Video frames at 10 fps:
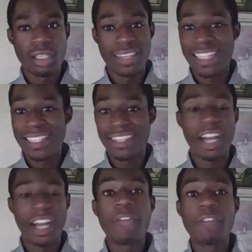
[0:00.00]
It's not
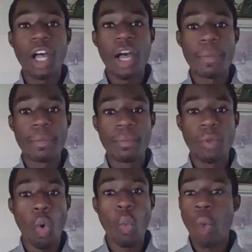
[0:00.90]
a level up.
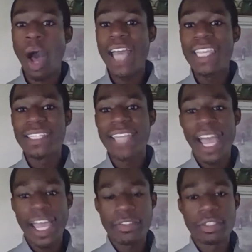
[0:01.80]
Why is
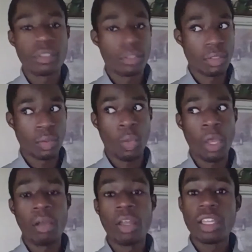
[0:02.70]
that?
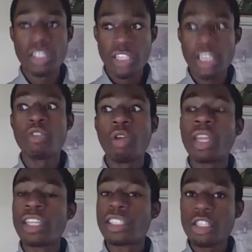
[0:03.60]
Well, continue on
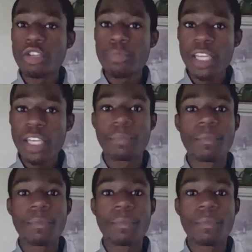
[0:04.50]
listening to me.